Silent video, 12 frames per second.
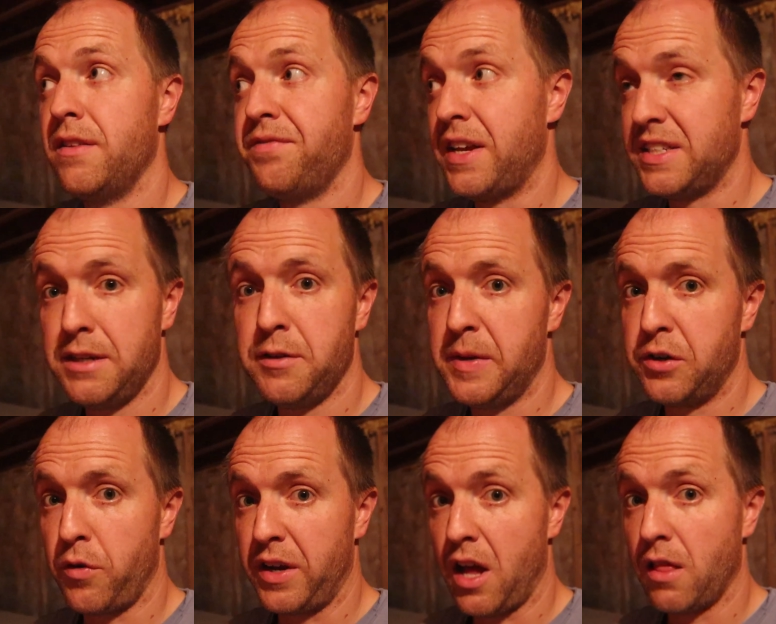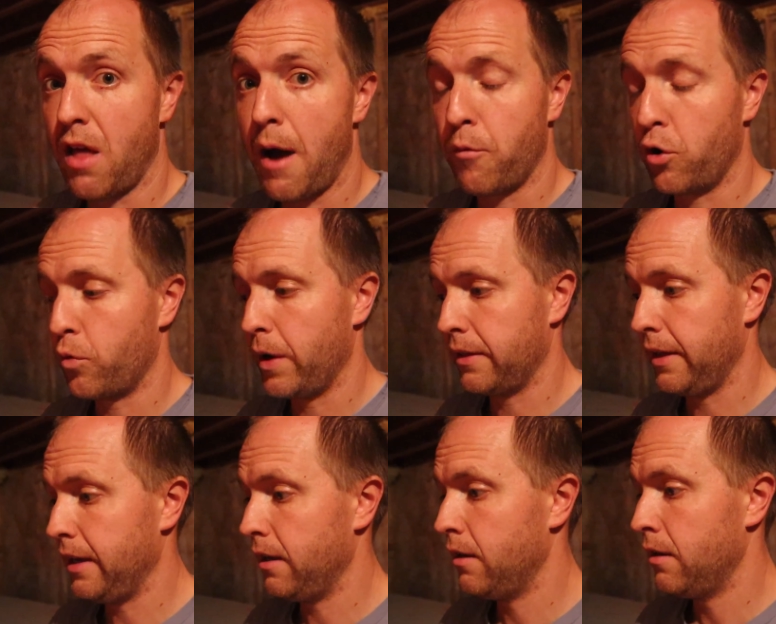They seem to be growing a lot more
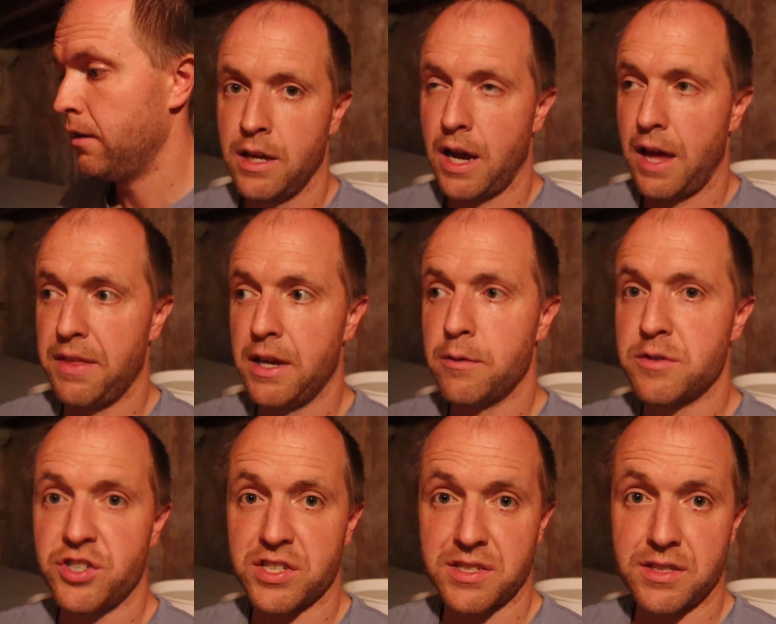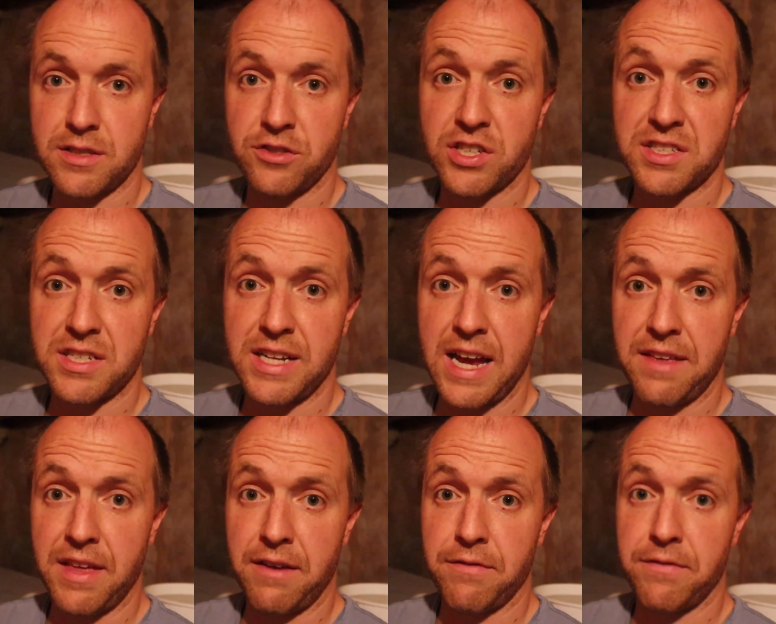quickly. I think it was just today
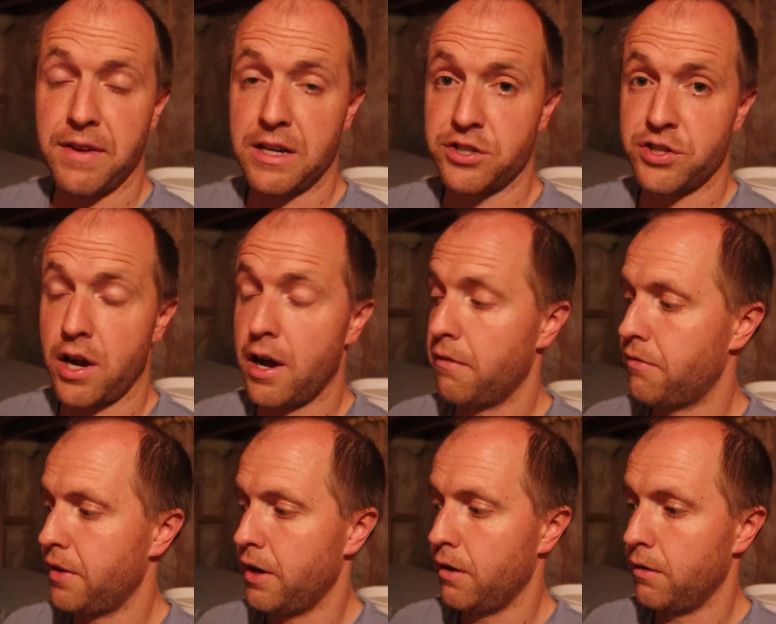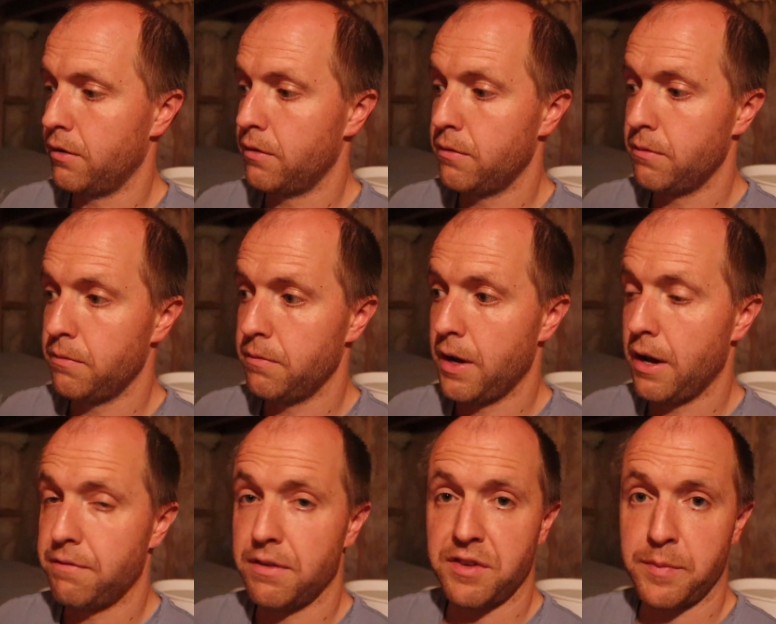they finished off their
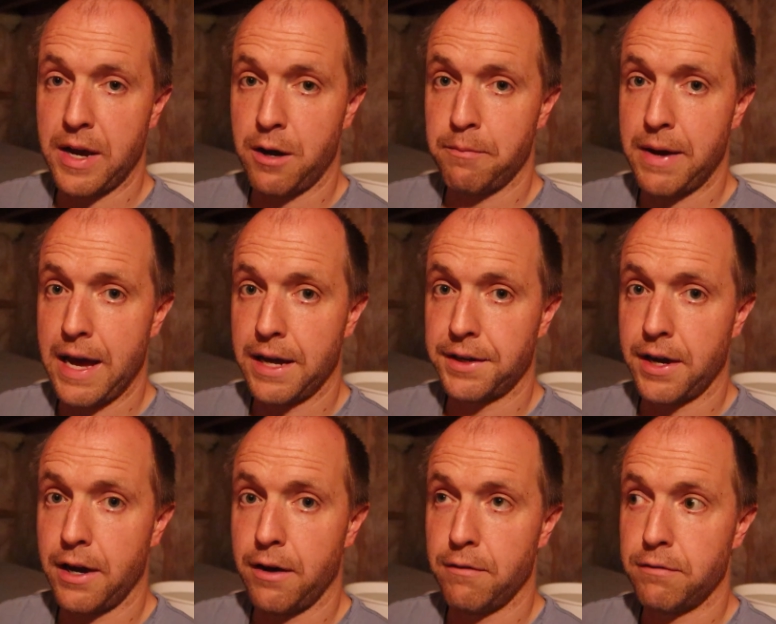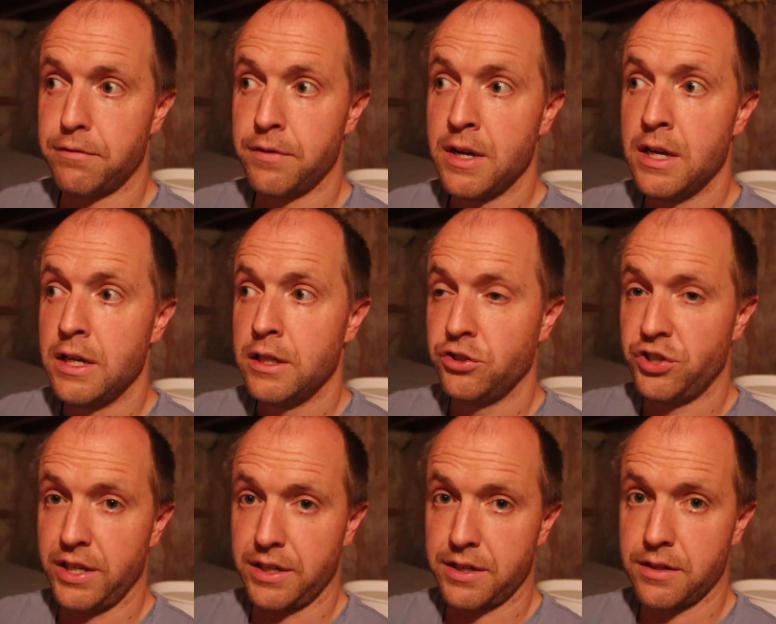50-pound bag of
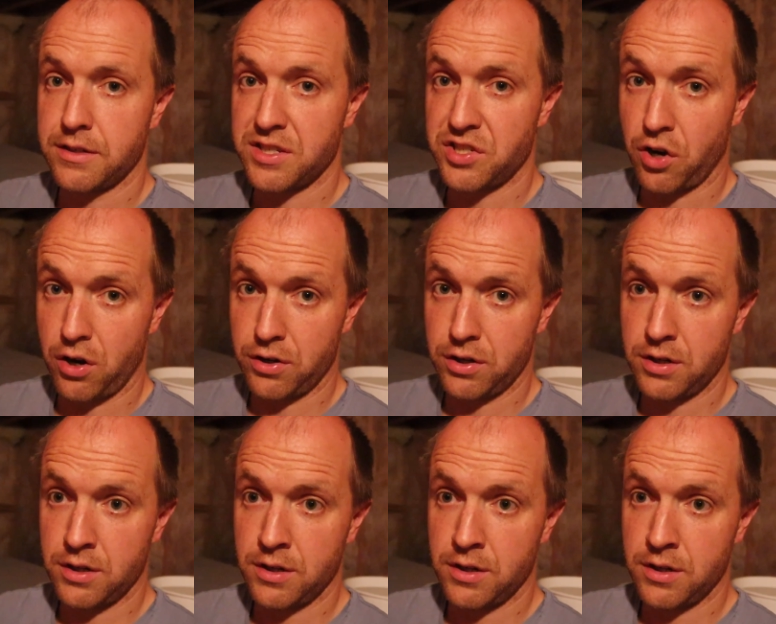chick starter